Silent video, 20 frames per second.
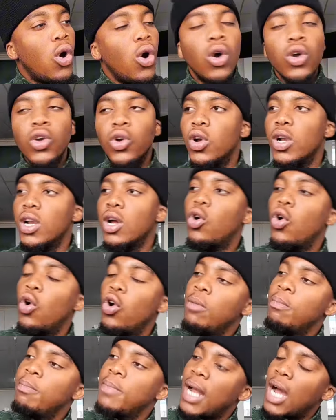or are you going to
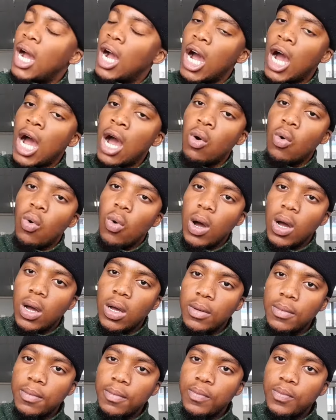call him Nangangwa?
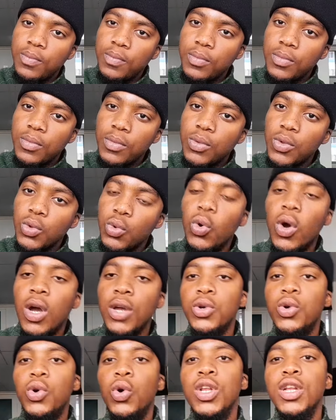Who are
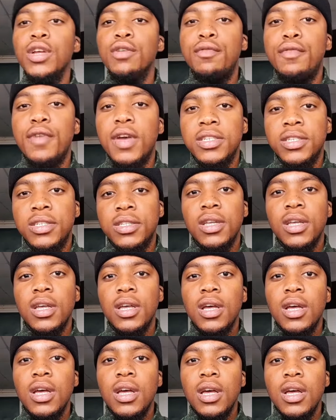you calling first?
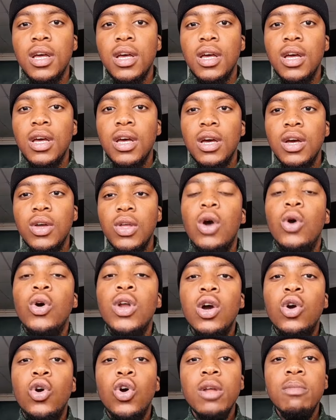They are
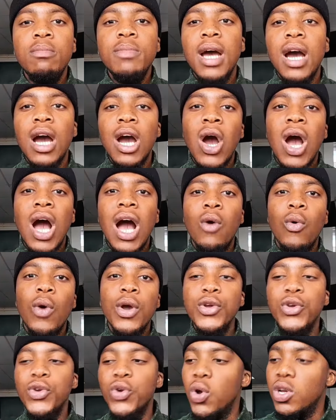going to call him
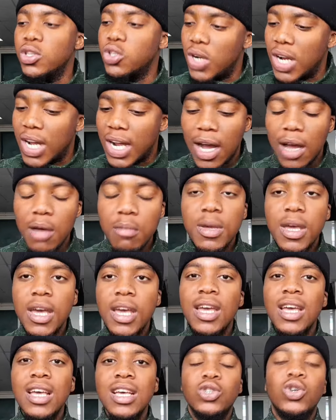Nangangwa. You know he's going to come
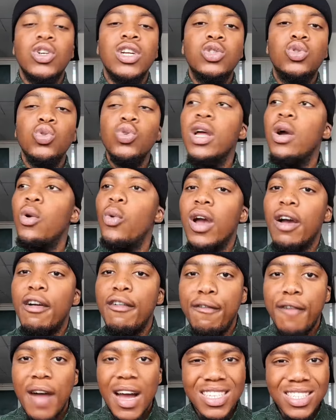here, he's going to do the work
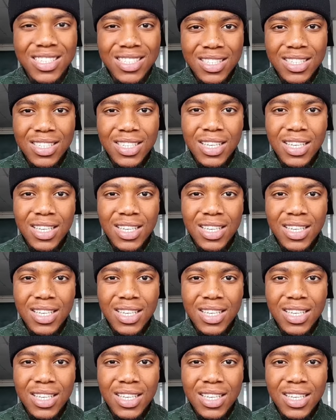fast.